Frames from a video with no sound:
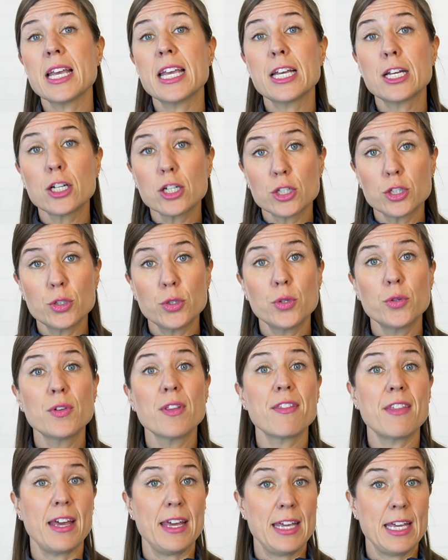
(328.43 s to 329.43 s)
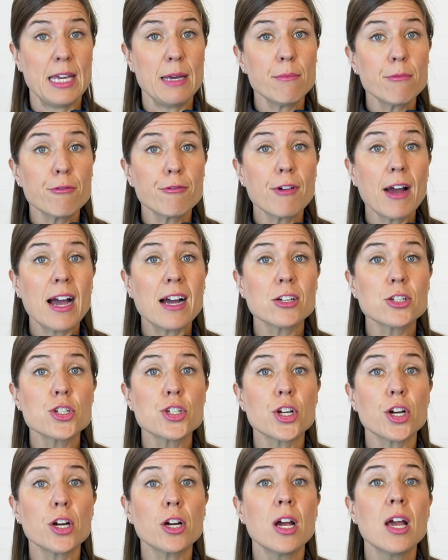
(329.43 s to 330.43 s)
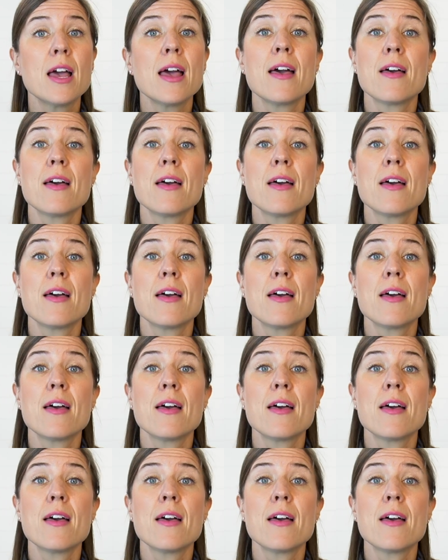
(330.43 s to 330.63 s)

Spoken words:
include the hip fracture,